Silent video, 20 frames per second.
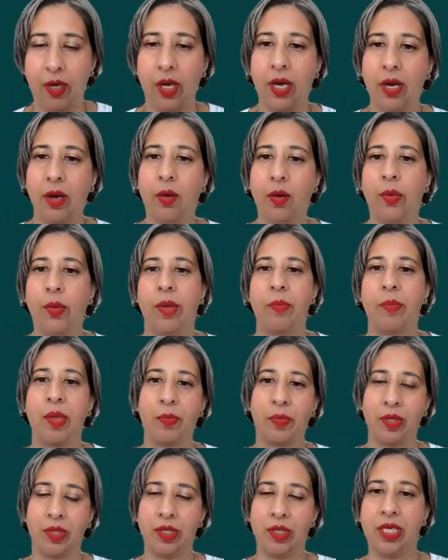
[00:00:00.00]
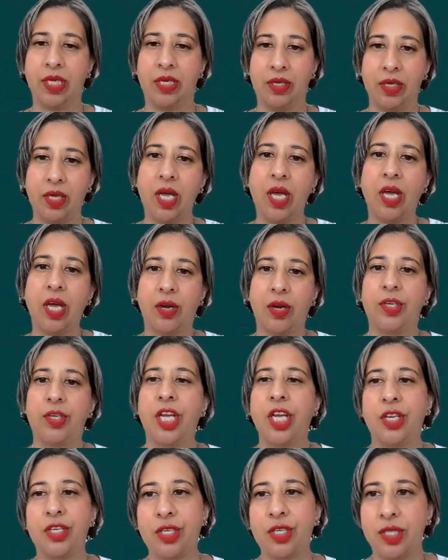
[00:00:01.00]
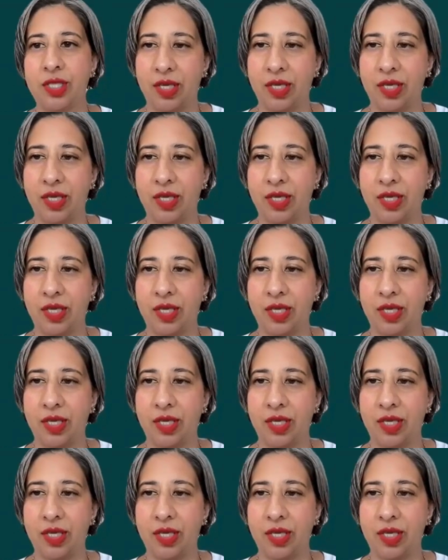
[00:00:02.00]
where people did rotations.